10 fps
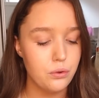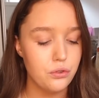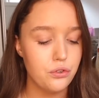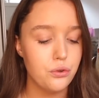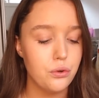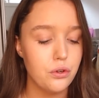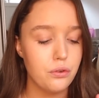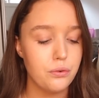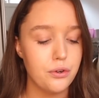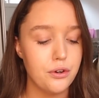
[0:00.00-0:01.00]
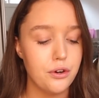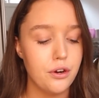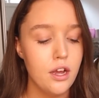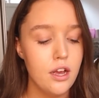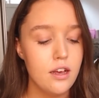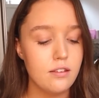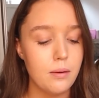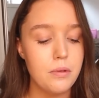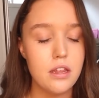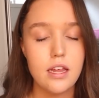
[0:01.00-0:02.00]
Also talk through
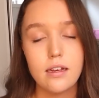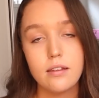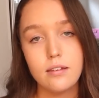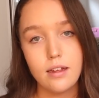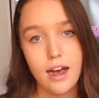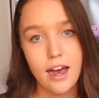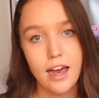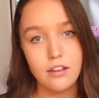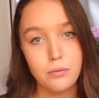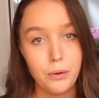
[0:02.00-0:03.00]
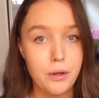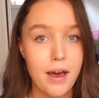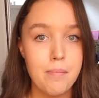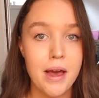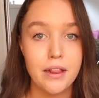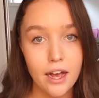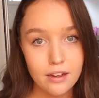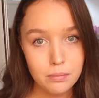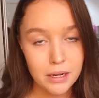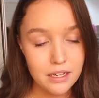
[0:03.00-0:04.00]
some of the things I spoke about in my
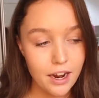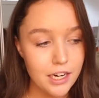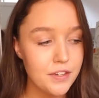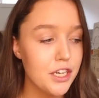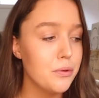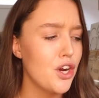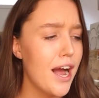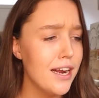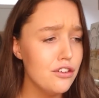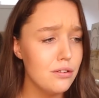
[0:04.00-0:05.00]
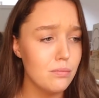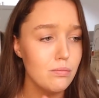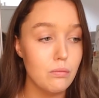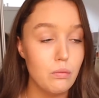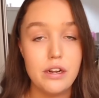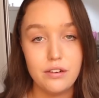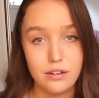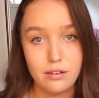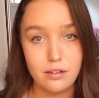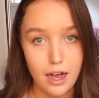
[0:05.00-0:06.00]
last money diary video, which I just wanted
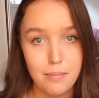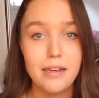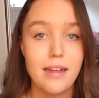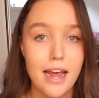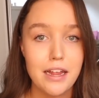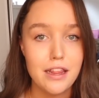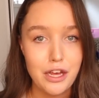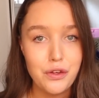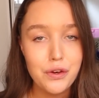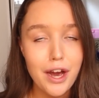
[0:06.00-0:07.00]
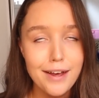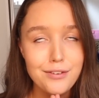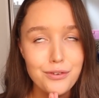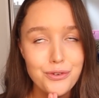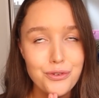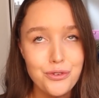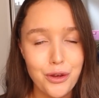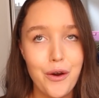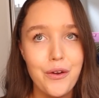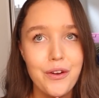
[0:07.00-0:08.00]
to start by saying thank you guys
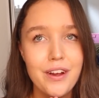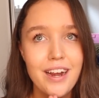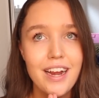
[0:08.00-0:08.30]
so